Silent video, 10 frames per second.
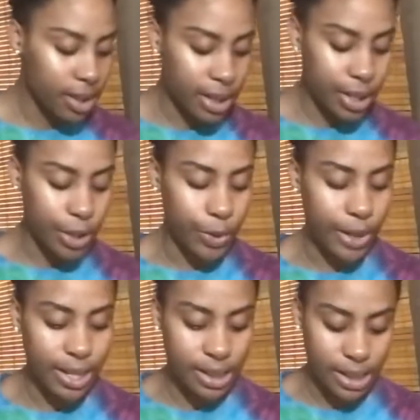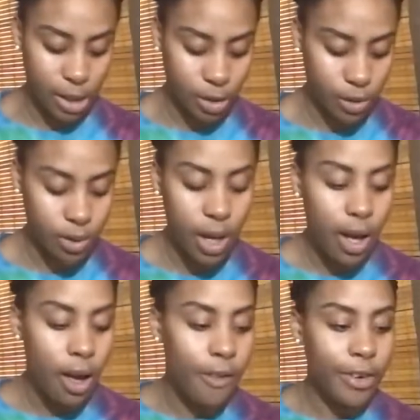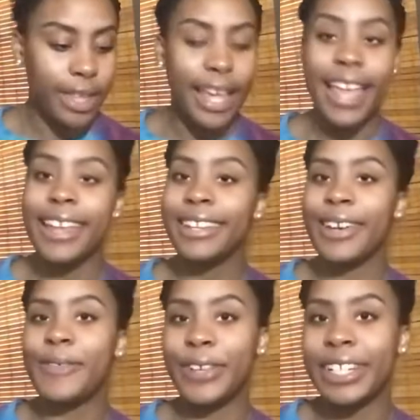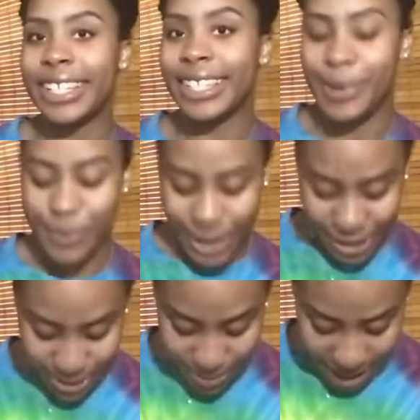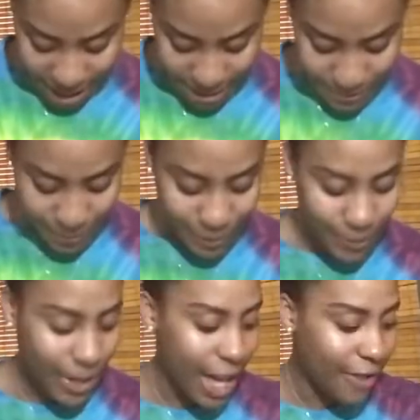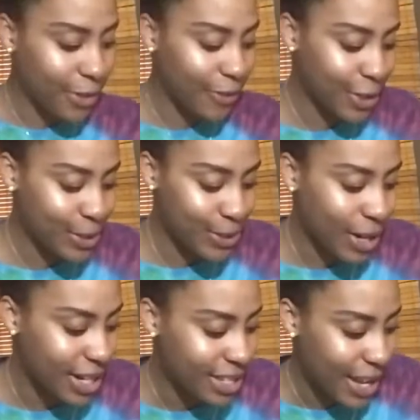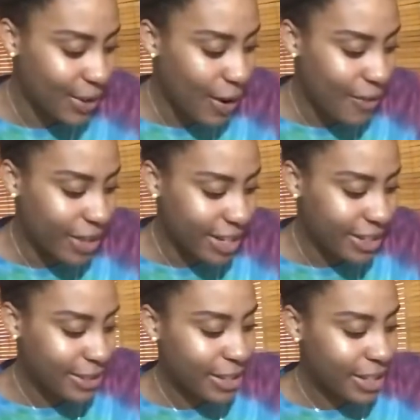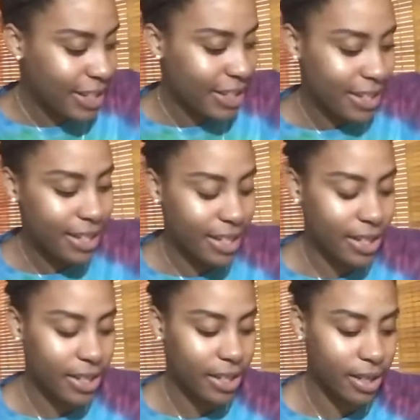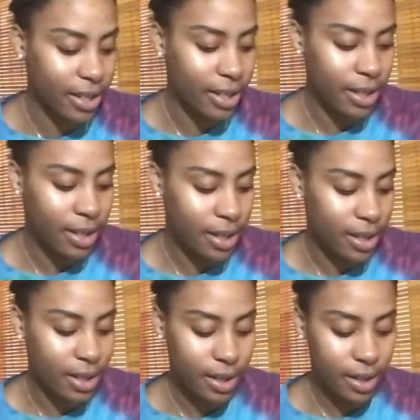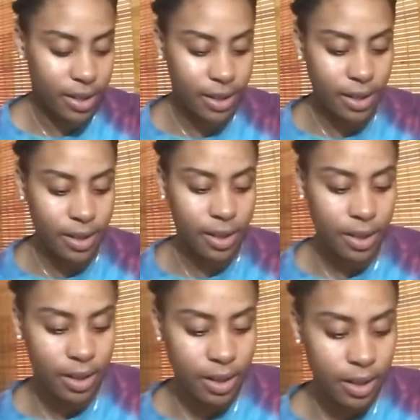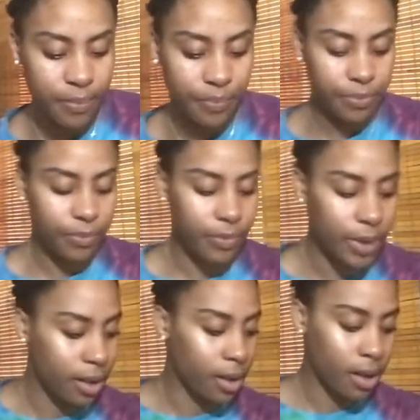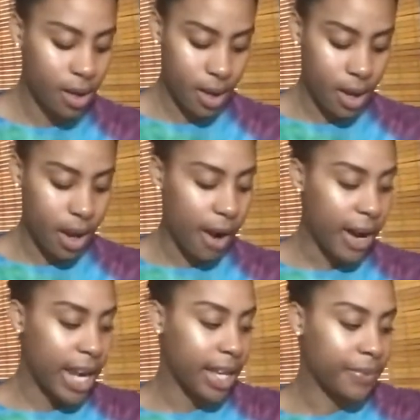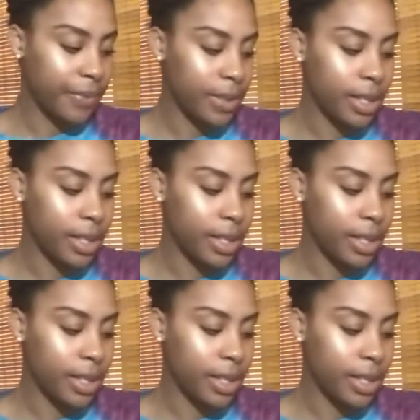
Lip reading: So let's go ahead and see. For the end of your December, Gemini, we have the first two cards out already. For Gemini, we have the first two cards out already. Alrighty.